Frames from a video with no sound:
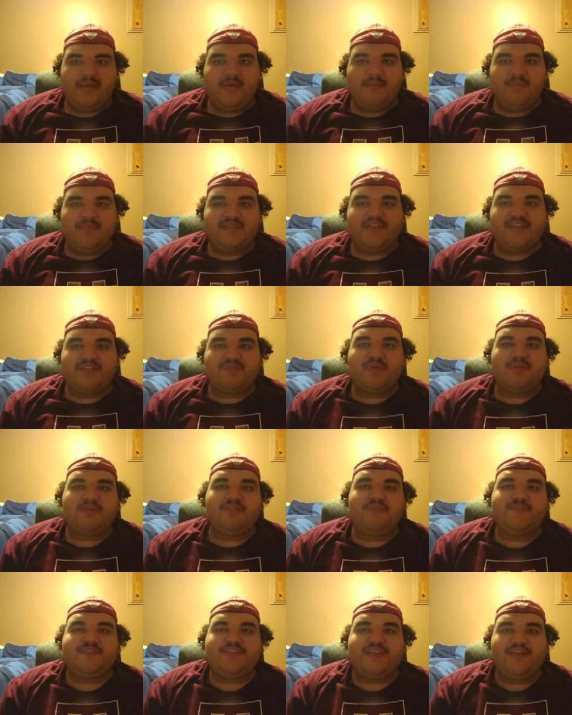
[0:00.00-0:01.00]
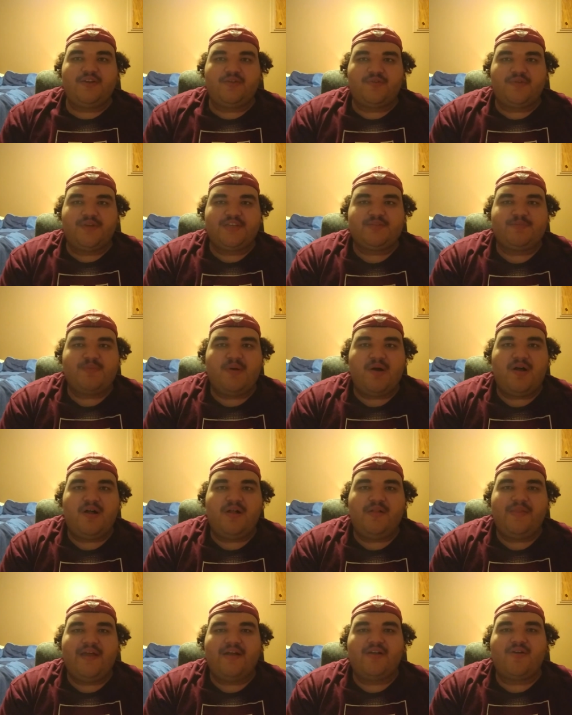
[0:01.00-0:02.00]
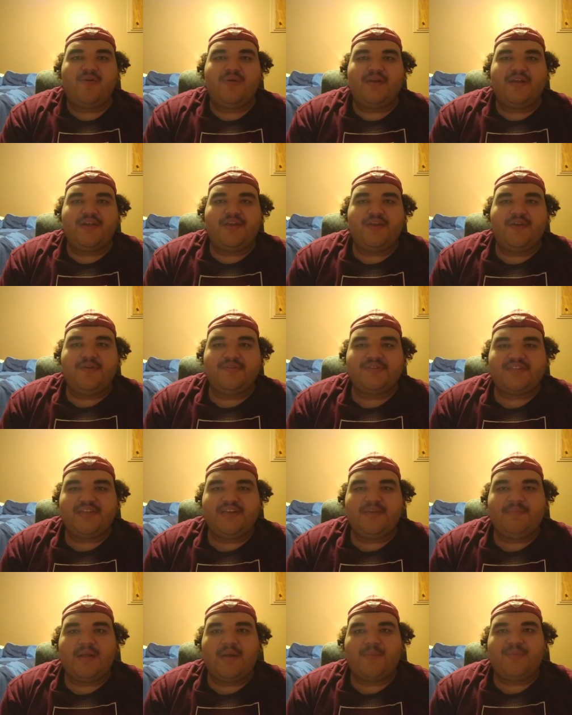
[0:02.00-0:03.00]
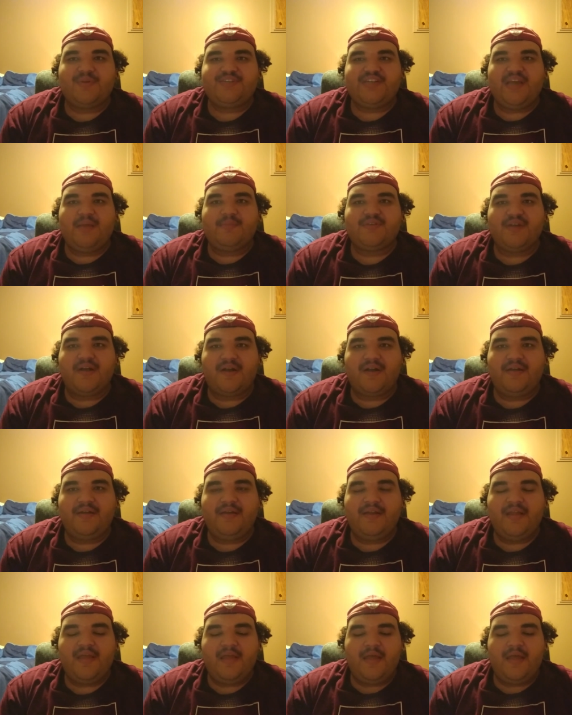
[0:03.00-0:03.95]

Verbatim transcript: But this week we've seen Chris Paul now going to Houston to pair up with James Harden.